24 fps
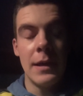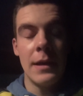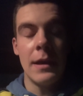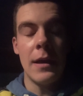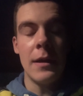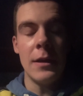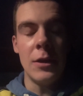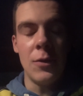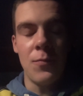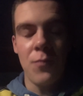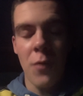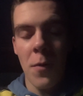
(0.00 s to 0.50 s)

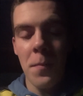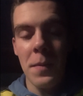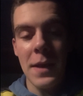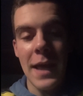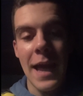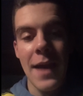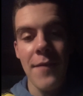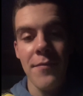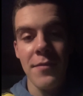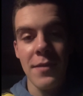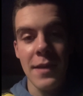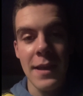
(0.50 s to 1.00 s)
you probably
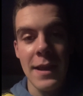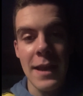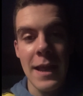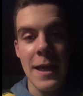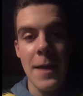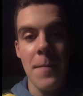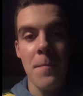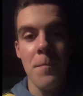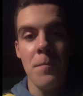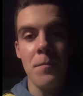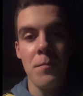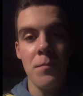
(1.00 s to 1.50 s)
have seen
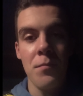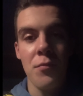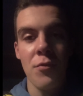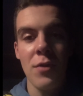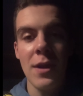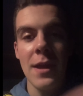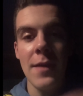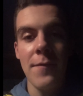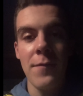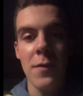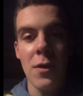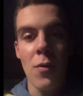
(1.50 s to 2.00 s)
it,
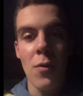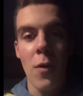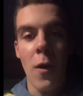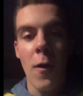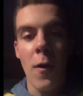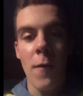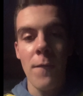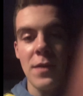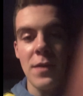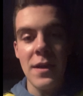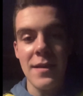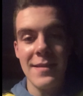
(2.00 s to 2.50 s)
preview
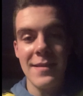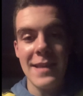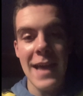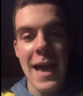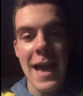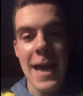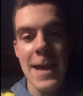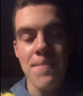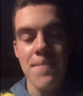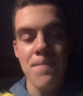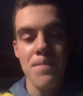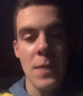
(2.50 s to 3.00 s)
of this
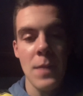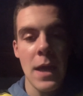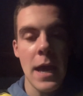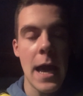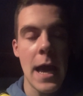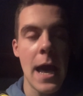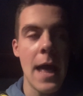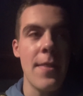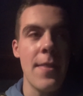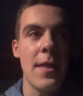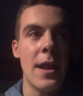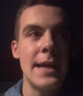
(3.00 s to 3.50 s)
game
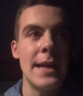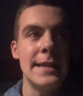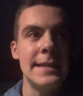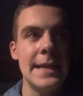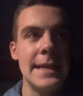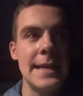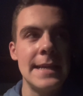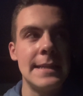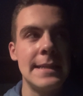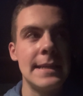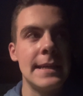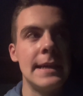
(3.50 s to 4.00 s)
that I
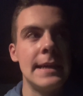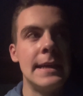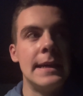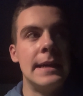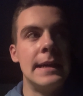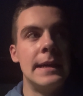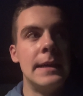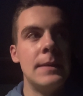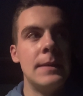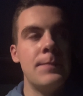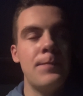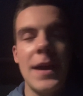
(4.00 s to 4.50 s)
did,
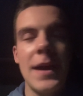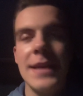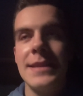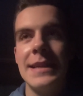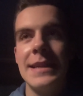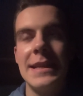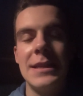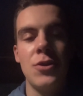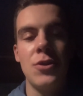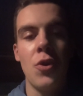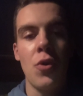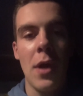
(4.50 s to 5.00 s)

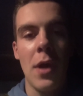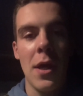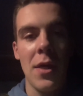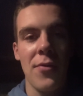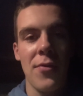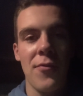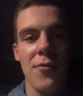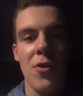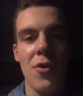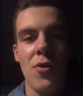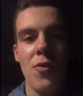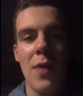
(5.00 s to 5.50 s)
basically talking
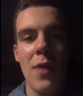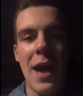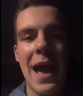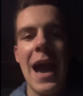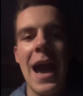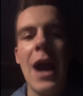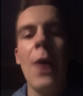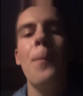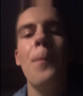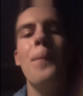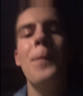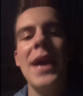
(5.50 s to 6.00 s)
through
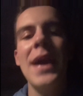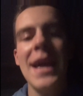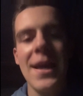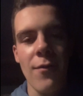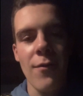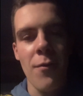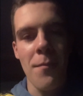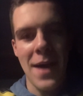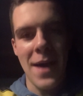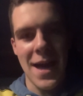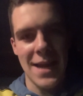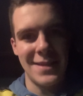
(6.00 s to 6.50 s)
how big of
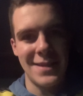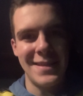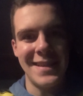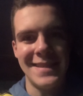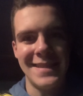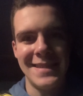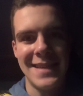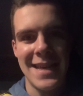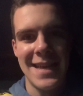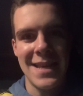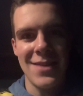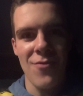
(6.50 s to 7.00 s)
a match
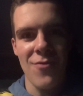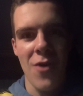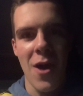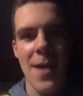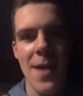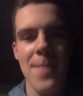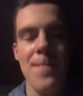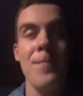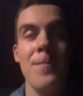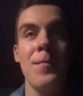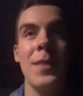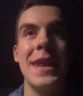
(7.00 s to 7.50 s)
this is,
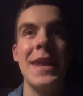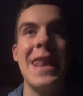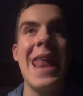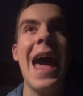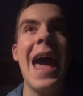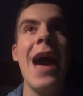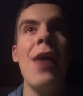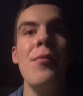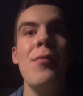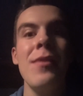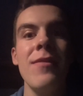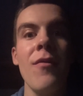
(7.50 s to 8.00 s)
right? But
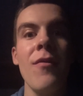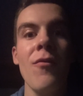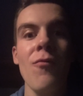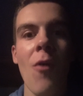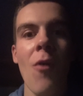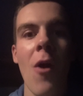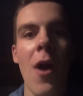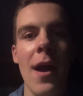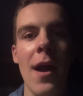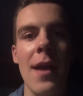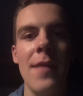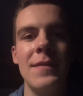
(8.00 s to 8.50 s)
now we've
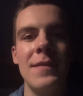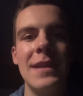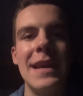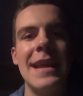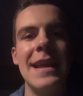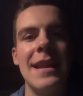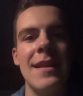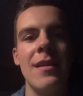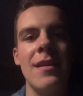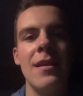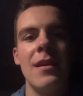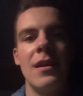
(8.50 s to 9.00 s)
arrived
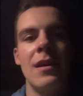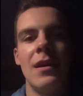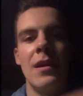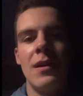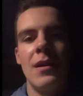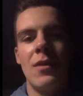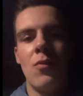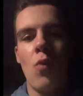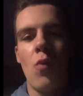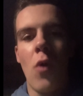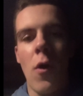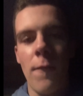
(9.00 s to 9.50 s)
in
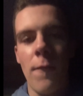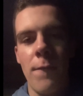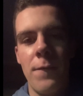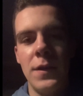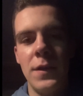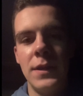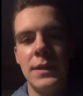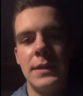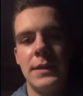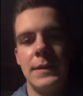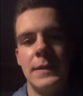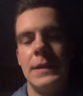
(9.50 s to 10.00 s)

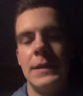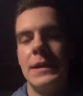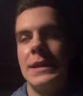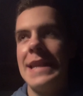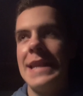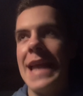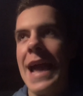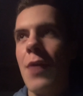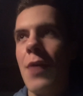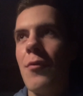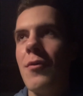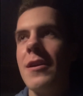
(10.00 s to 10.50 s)
Watford.
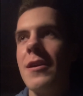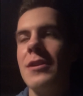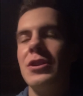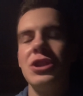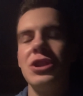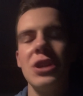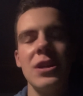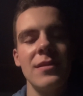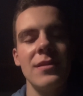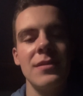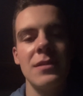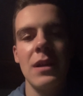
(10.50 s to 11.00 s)
Now we're
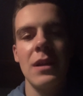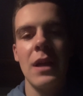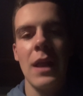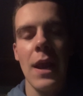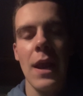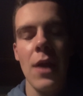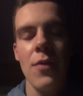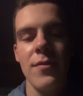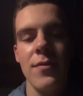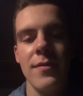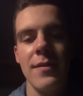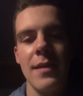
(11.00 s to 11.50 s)
just
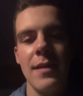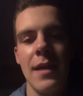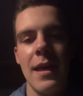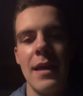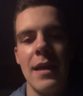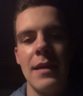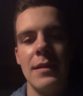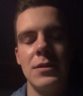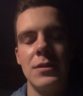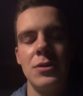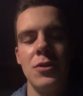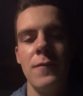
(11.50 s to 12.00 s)
close
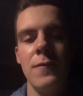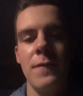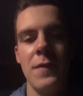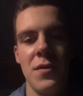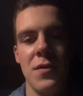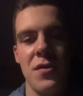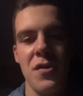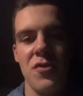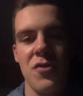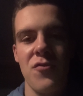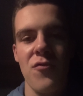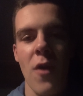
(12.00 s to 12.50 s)
to
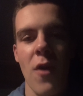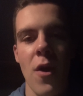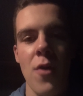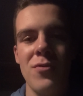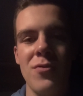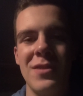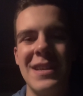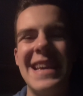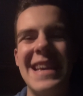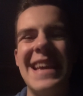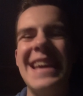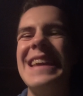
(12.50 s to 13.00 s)
Vicarage
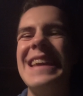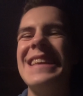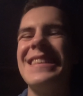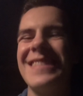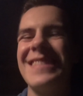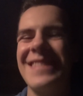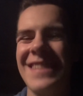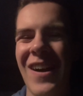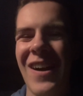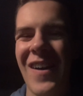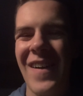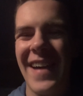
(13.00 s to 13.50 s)
Road. It is
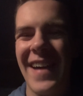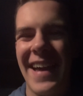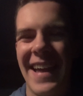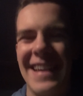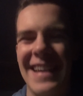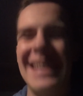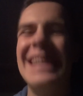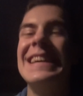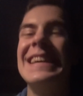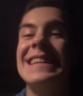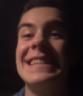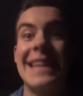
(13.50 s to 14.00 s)

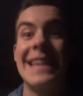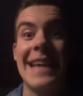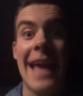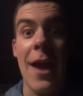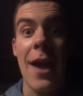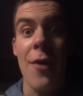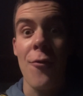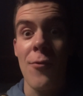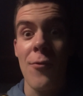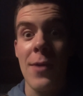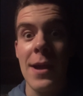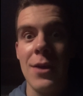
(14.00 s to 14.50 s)
starting to
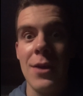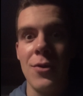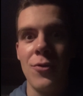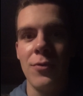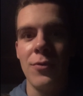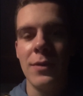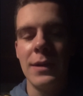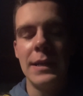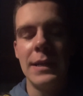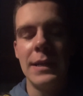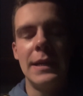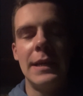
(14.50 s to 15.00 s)
get real.
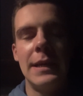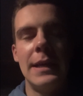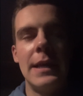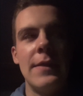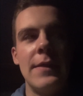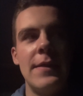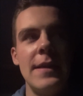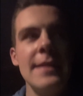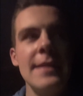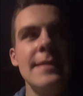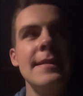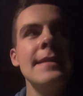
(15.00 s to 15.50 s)

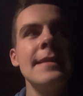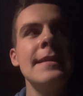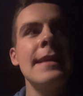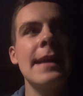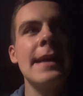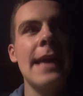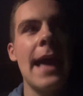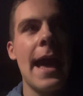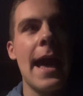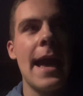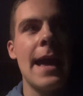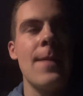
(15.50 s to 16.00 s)
This is a
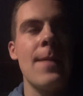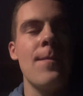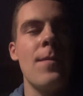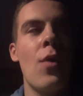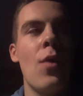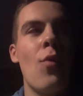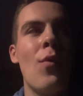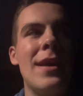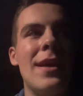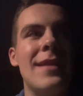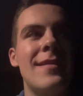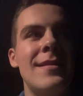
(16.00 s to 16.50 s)
game
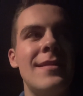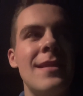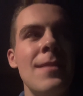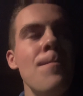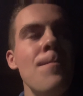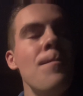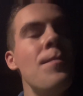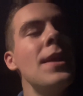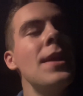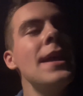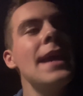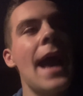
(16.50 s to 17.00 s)
we
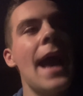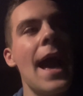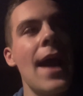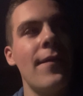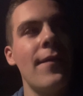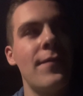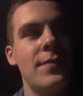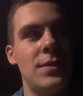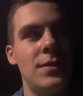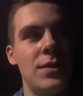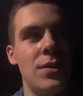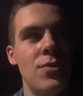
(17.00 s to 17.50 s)
simply
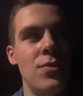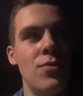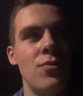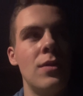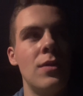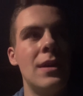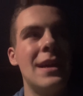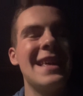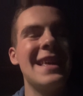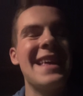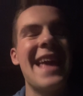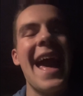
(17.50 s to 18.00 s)
have to
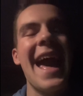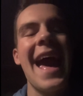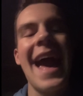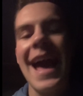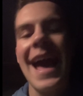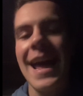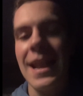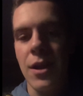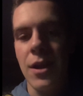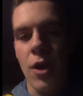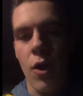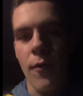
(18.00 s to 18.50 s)
get
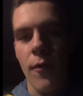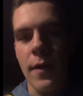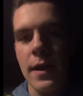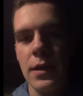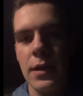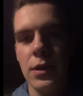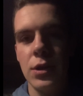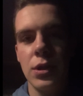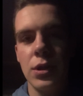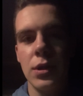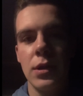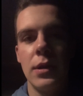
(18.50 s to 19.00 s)
at
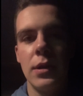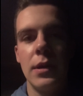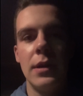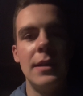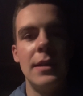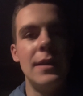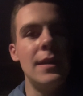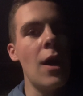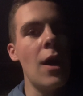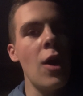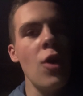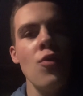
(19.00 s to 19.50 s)
Norwich.
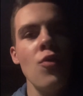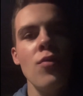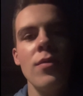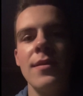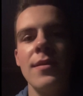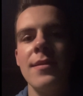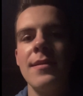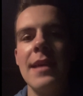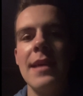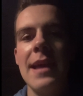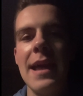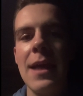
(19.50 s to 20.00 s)
No
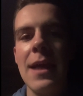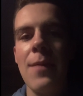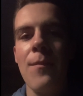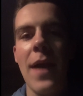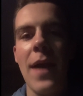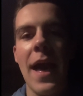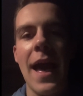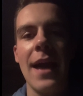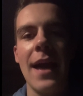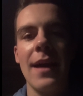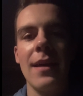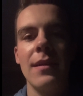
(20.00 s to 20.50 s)
sitting
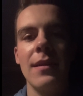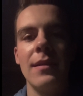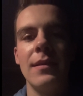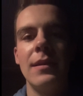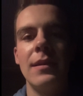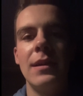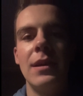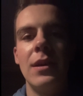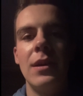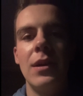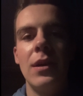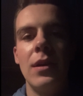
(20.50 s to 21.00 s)
back.
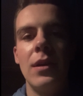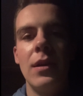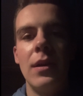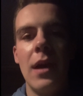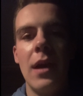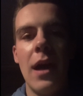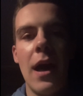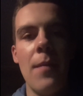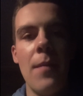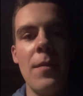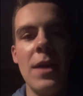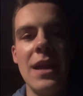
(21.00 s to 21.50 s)

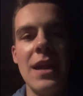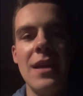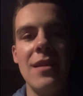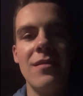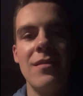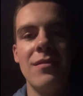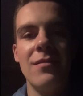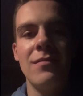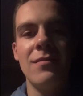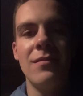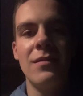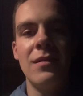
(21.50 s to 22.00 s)
I mean,
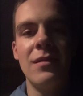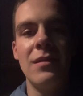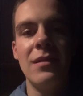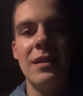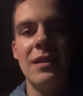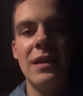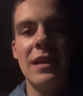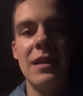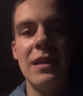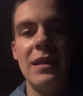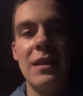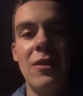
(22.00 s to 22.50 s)

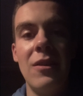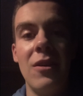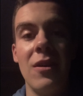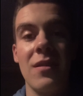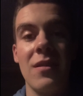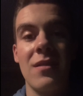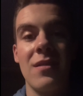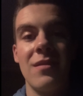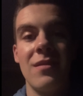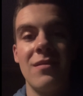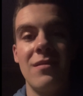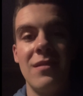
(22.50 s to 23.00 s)

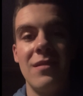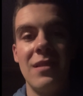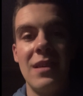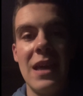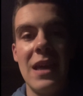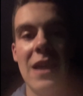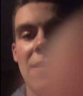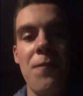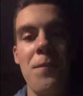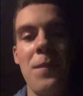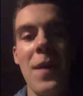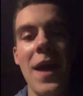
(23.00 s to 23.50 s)
look,
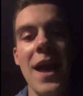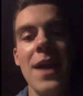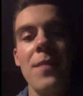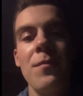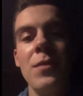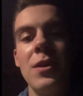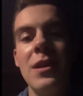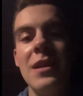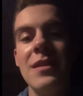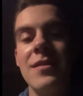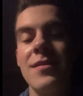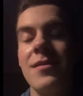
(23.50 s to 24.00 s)
if
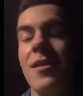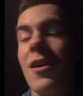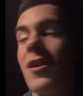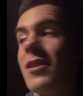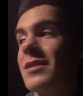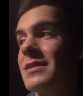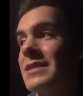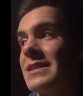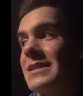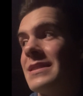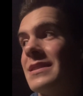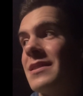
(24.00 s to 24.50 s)
Bachmann is
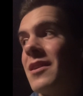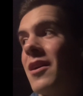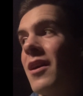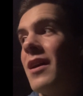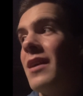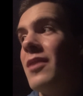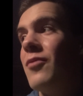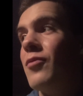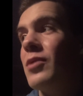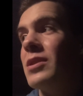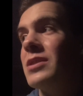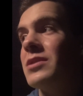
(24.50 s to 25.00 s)
starting
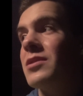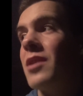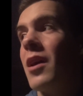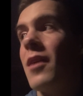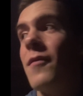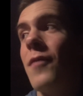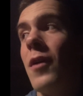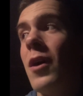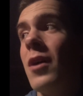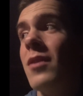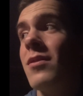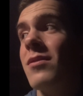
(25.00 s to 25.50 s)
tonight, which
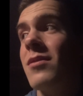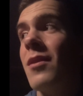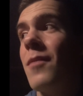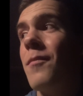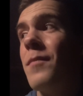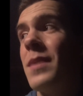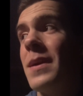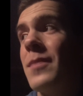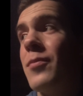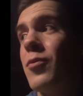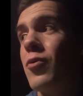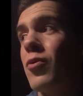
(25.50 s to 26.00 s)
I've heard some
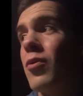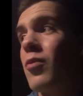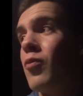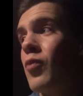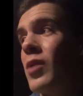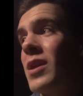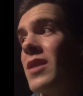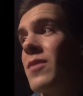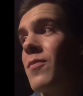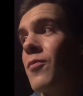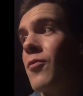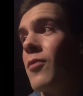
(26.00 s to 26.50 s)
people
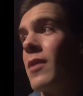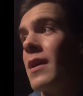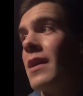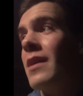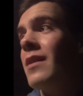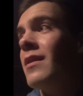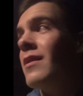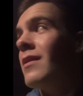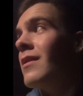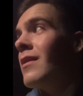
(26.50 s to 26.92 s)
whispering.